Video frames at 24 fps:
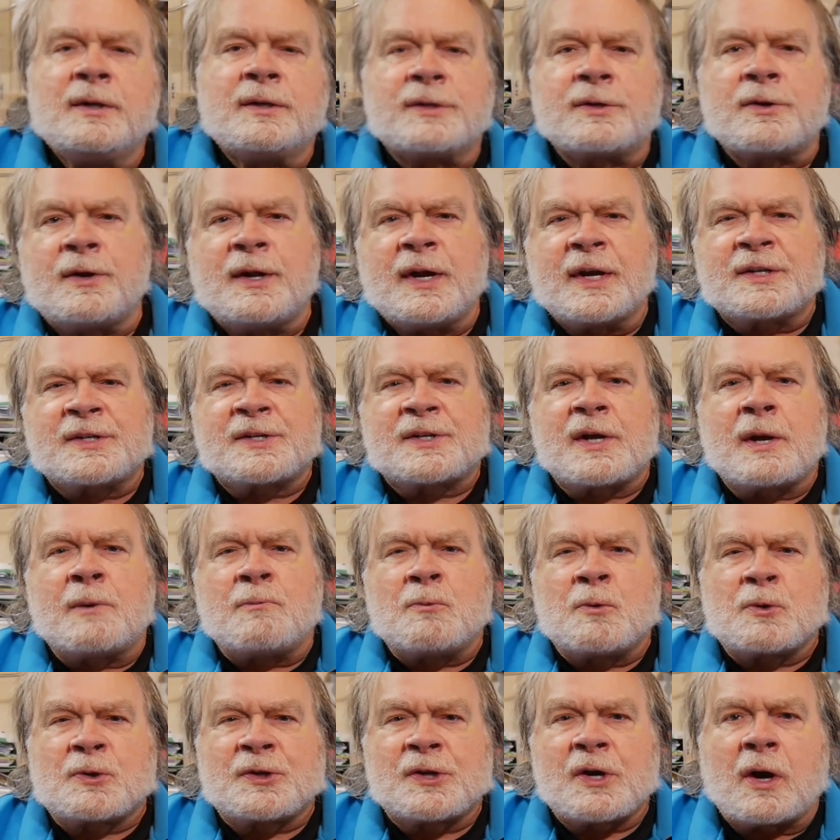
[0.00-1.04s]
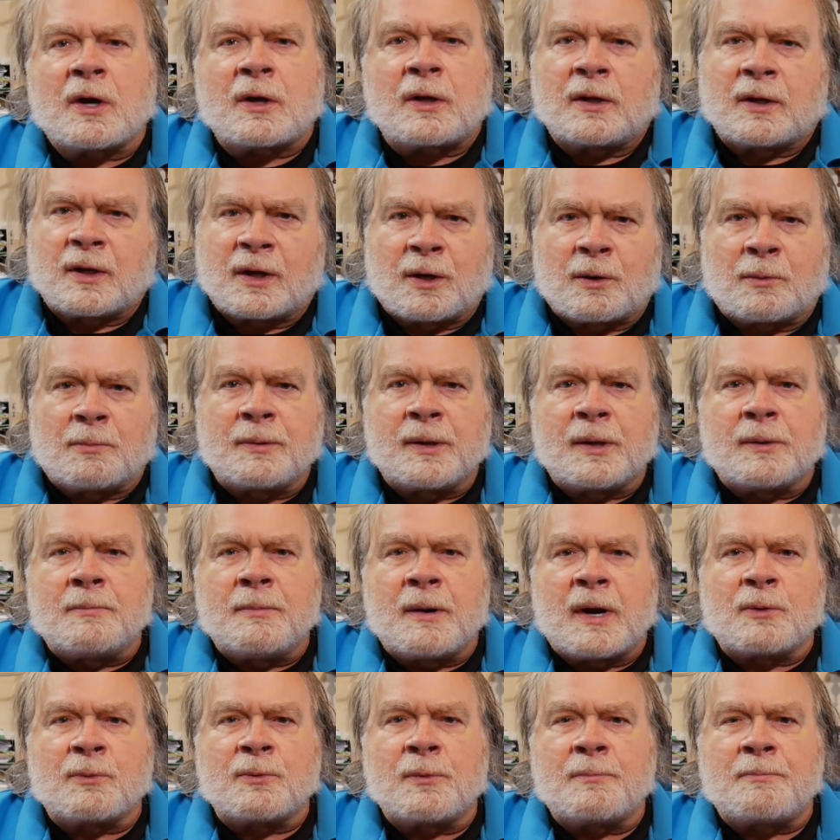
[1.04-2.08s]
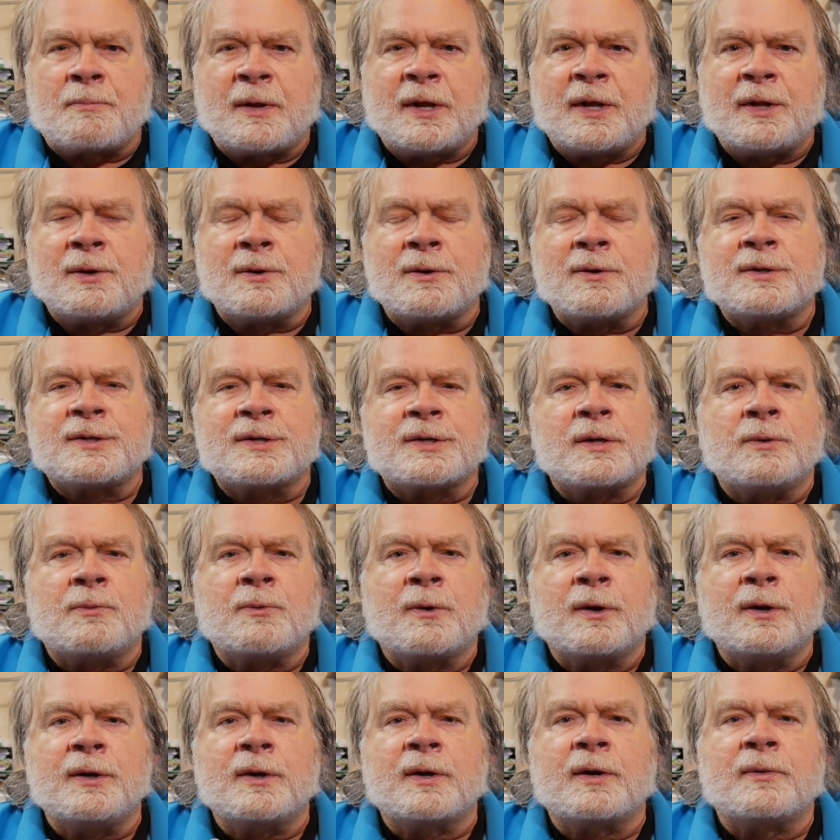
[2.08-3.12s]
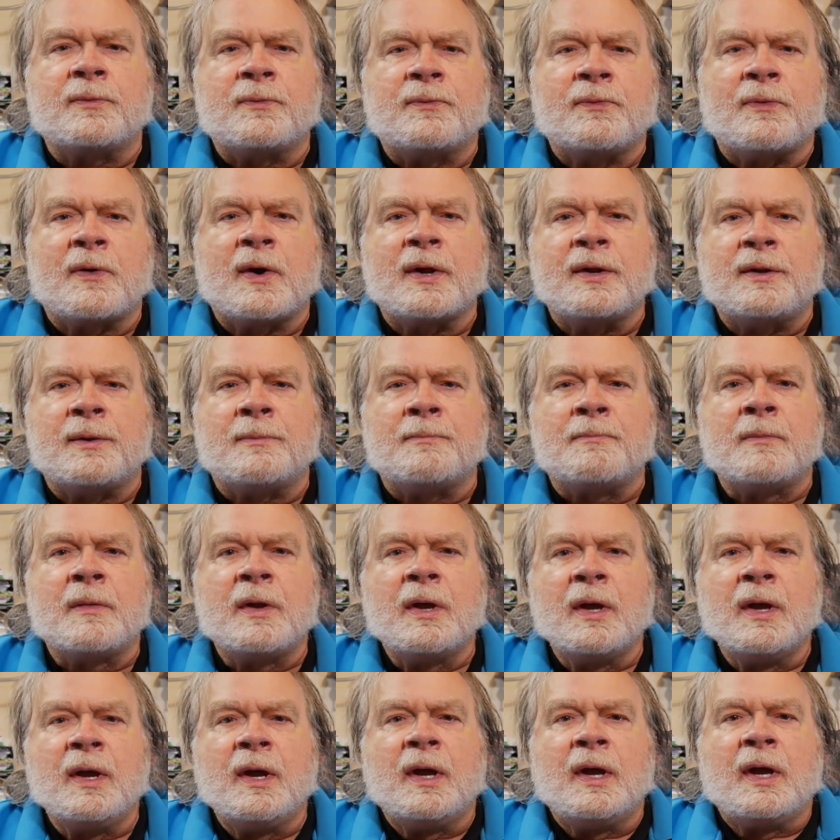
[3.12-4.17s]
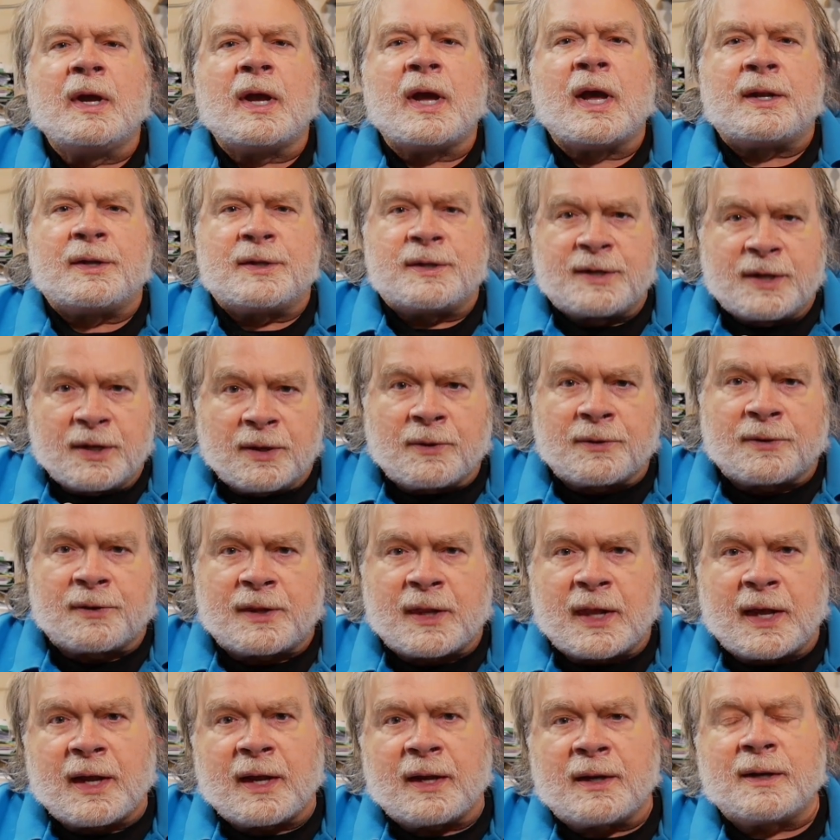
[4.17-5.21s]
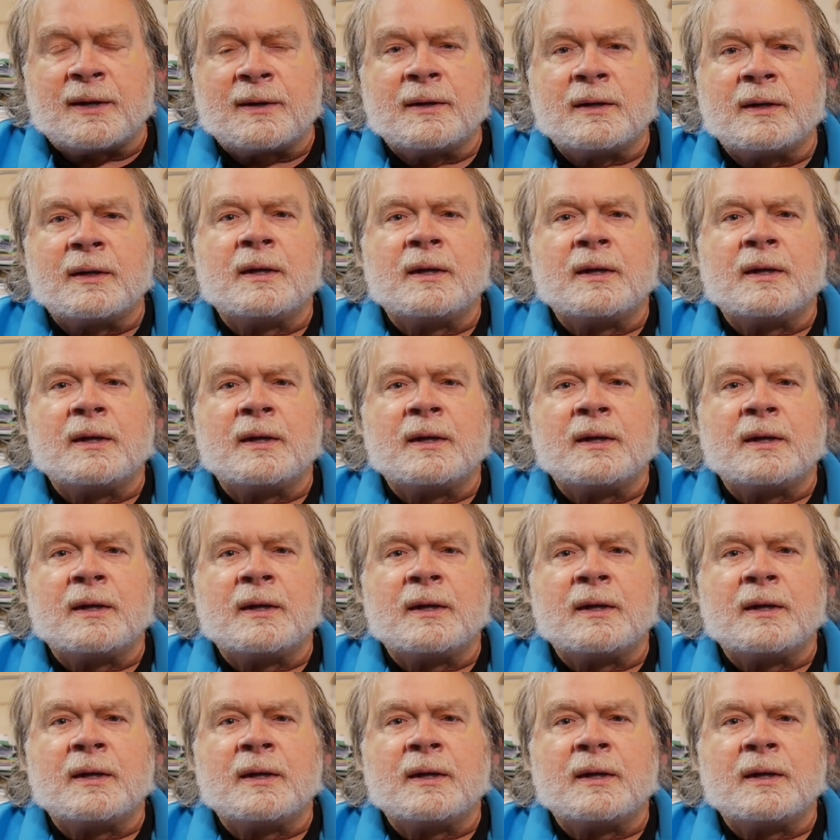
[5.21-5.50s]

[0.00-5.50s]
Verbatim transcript: So next time we'll talk a little bit about repeaters and where you can find them. Until then,